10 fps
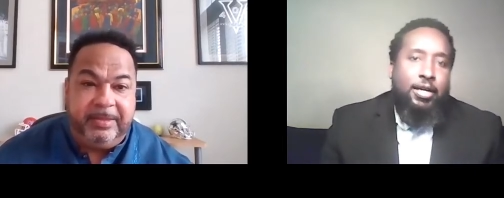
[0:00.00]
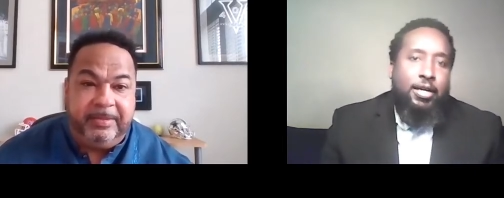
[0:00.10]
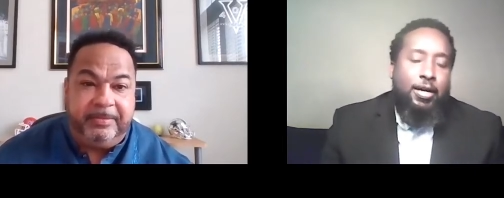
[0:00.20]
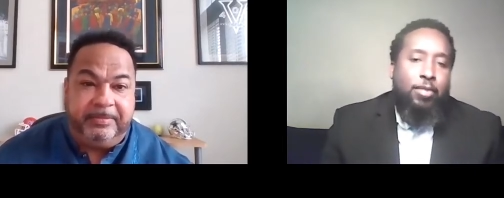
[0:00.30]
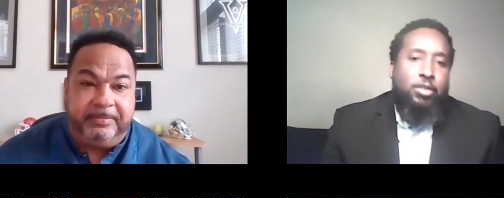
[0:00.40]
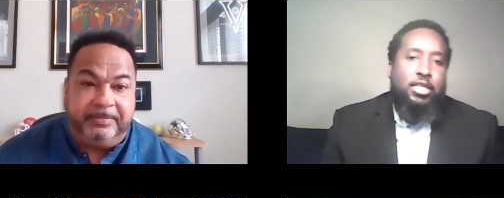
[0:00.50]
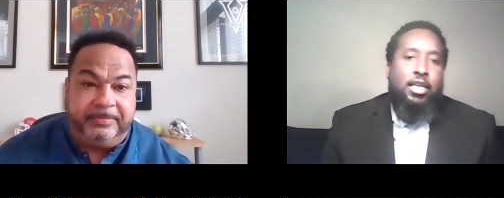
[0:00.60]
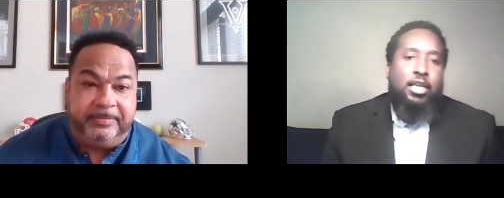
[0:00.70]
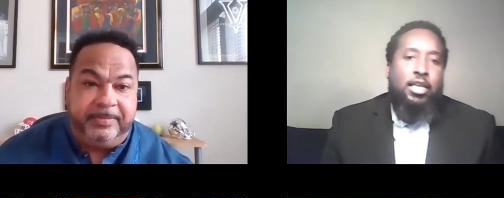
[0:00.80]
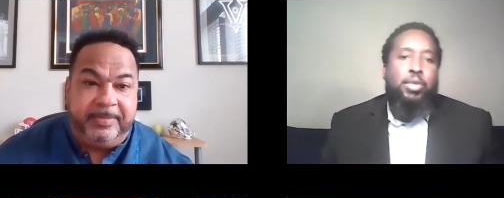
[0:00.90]
Speaker 1: Uh, once
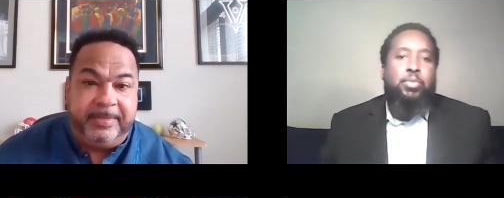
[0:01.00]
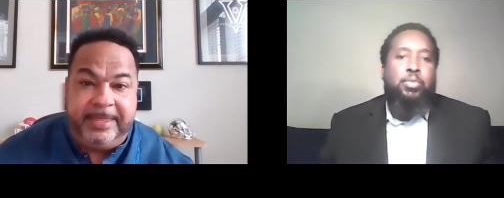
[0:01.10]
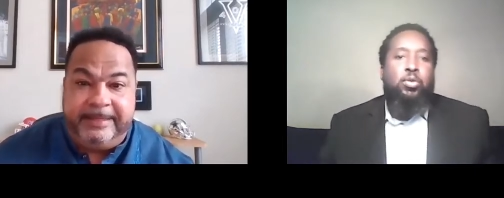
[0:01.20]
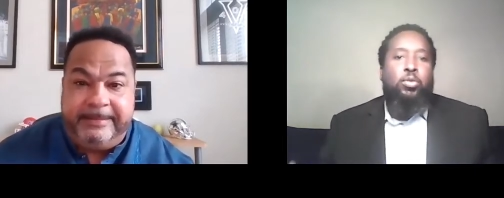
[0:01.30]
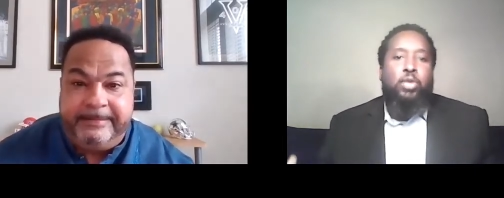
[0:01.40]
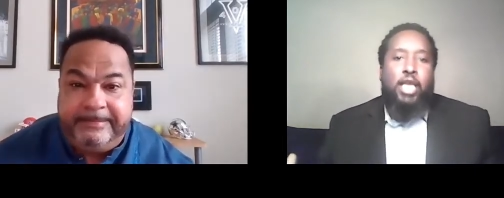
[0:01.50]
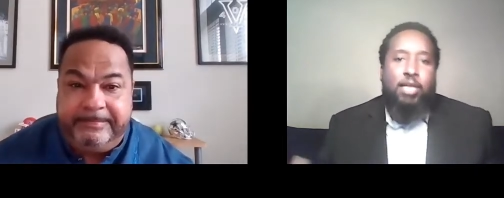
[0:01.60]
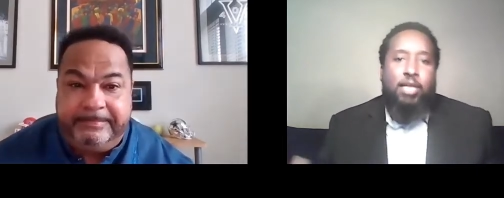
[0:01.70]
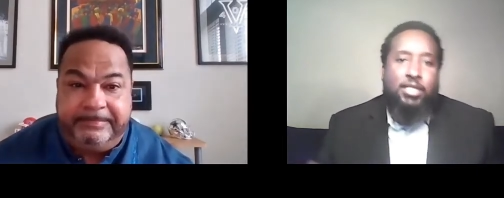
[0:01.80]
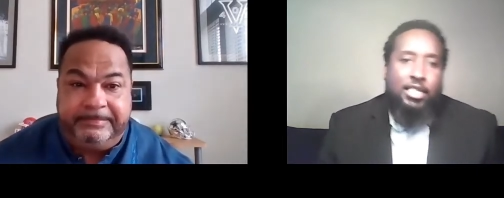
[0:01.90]
again, people, we
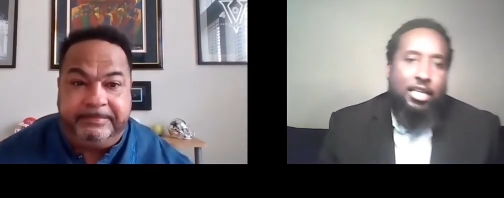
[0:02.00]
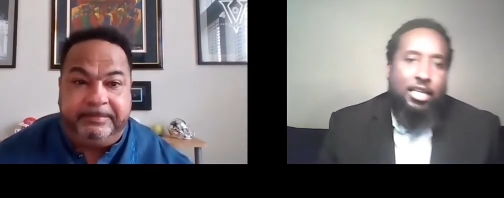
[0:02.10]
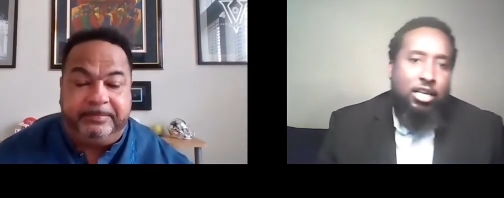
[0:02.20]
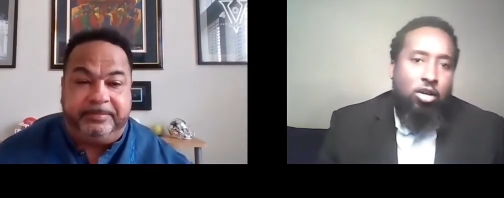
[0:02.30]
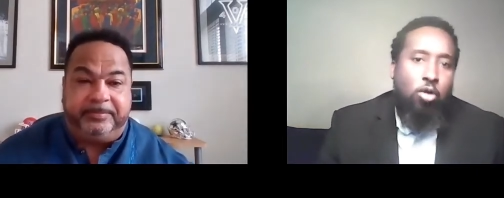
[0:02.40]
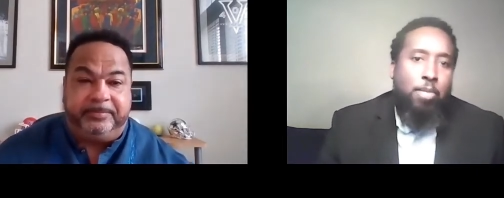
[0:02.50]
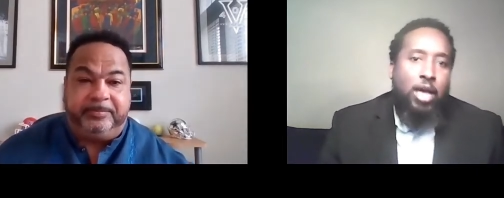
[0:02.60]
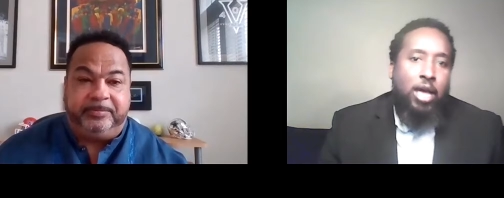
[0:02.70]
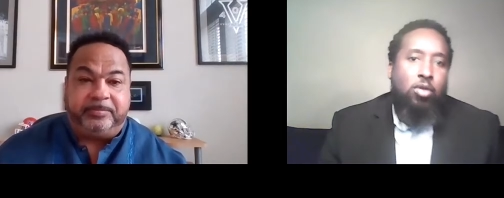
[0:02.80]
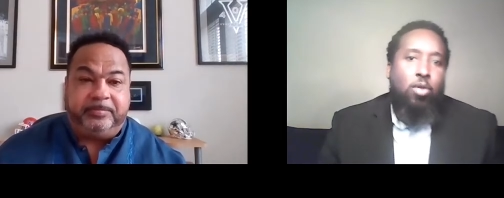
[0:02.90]
have CEO
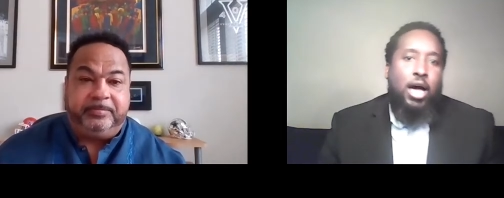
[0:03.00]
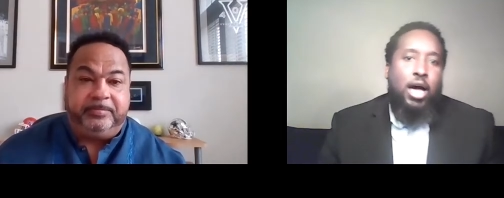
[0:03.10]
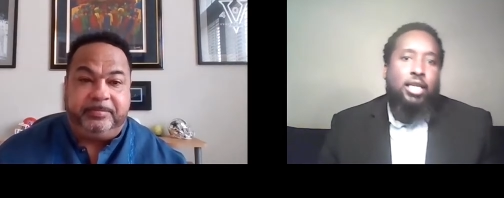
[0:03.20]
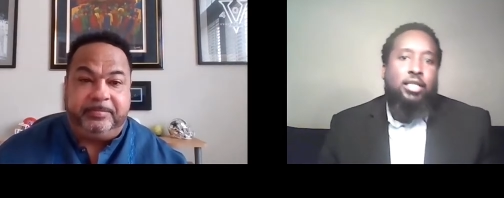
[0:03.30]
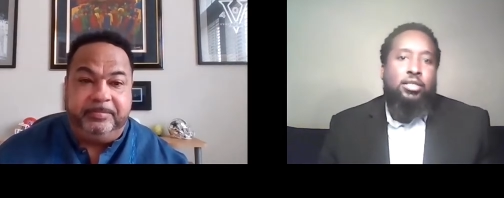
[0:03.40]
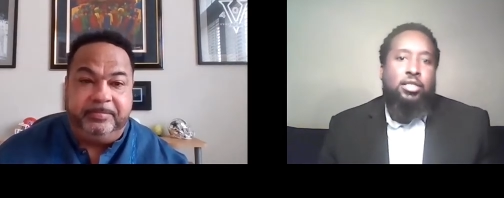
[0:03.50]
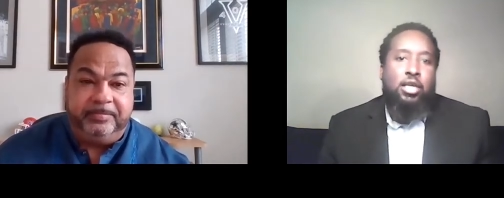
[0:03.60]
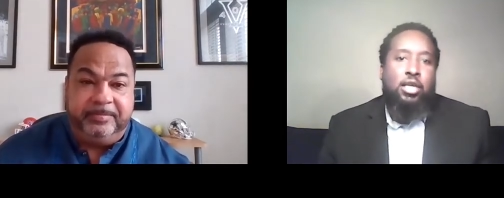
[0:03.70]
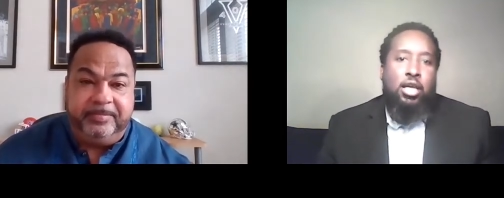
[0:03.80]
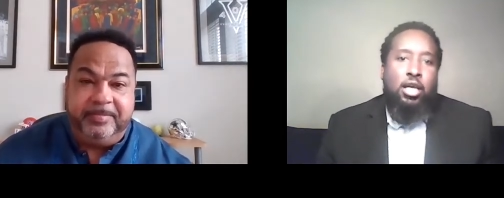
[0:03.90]
Michael Watkins